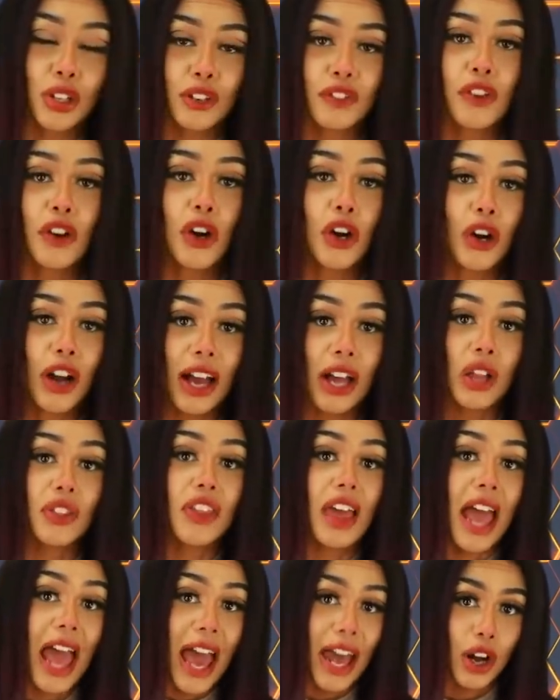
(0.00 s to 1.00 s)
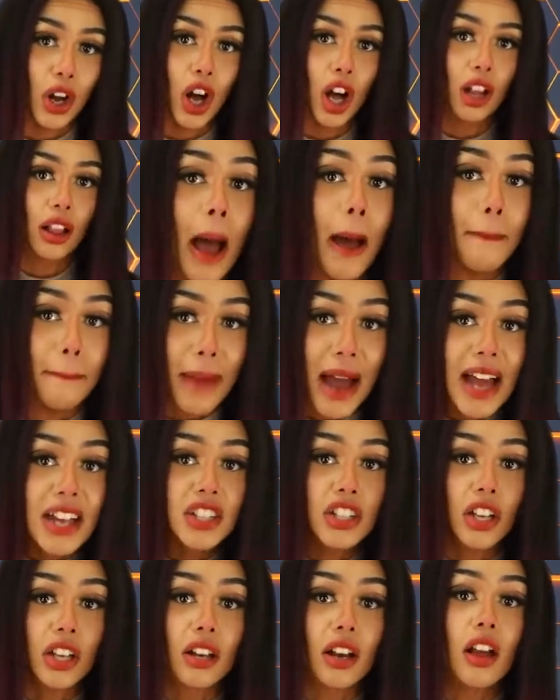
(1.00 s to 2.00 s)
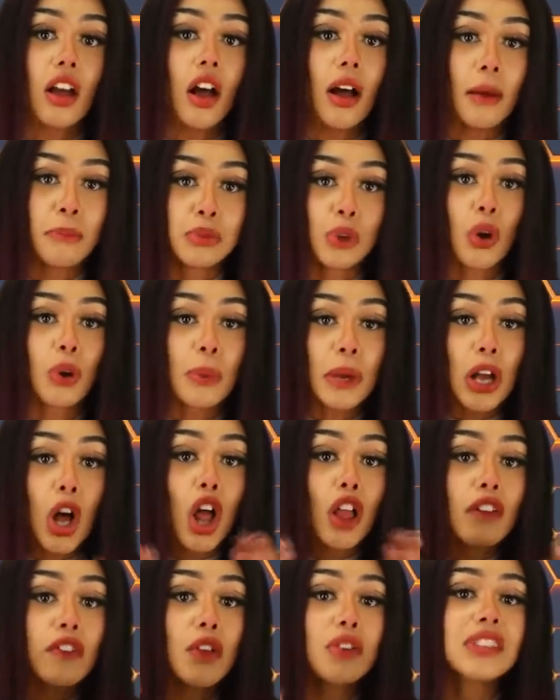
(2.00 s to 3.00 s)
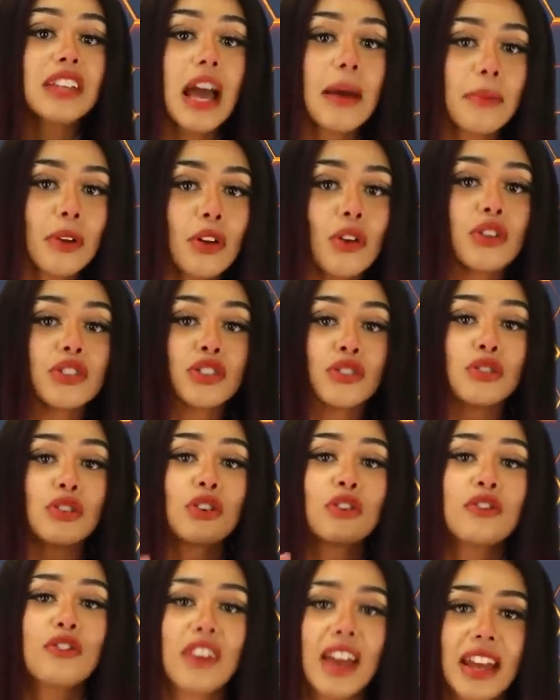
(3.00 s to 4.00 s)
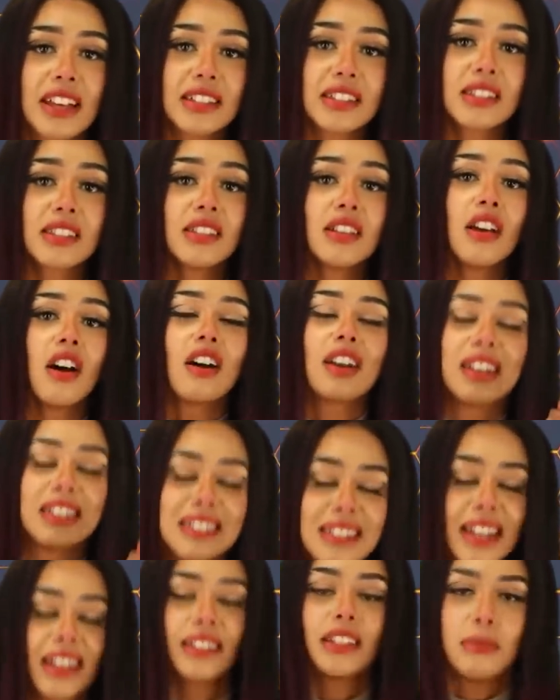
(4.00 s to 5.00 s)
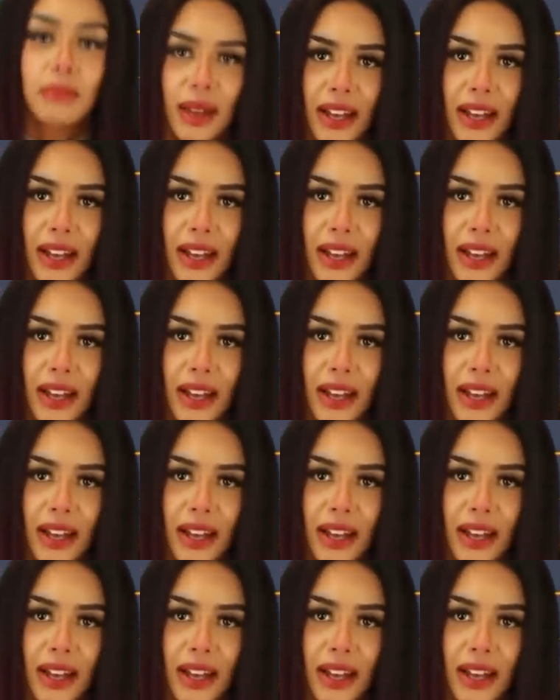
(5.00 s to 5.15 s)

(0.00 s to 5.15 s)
good for her health at all. Imagine absorbing all of those chemicals through your face on a daily